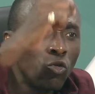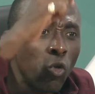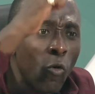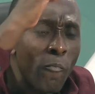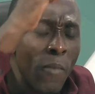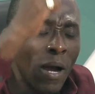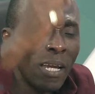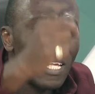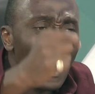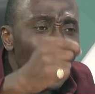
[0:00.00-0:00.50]
of
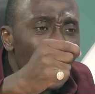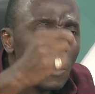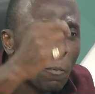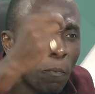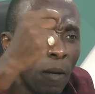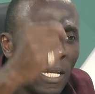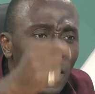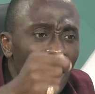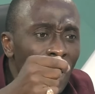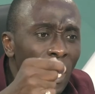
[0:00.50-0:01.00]
money I
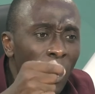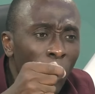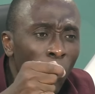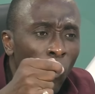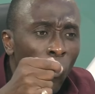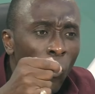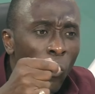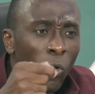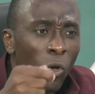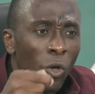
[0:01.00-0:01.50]
spend here,
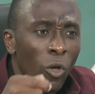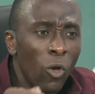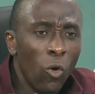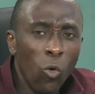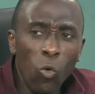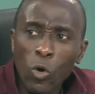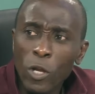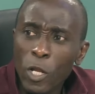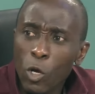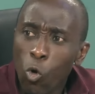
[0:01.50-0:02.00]

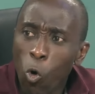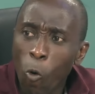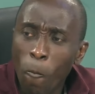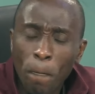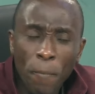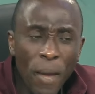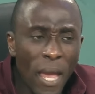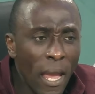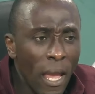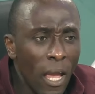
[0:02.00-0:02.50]
what they
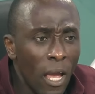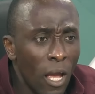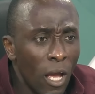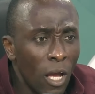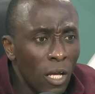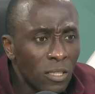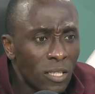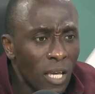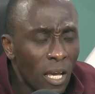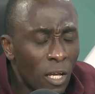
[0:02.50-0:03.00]
compare
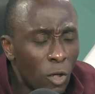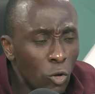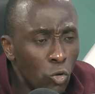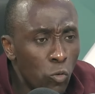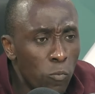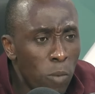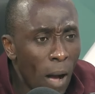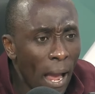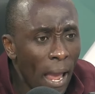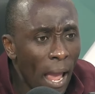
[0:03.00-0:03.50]
Circle
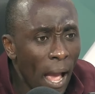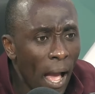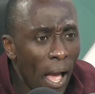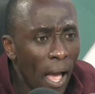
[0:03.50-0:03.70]
Dubai,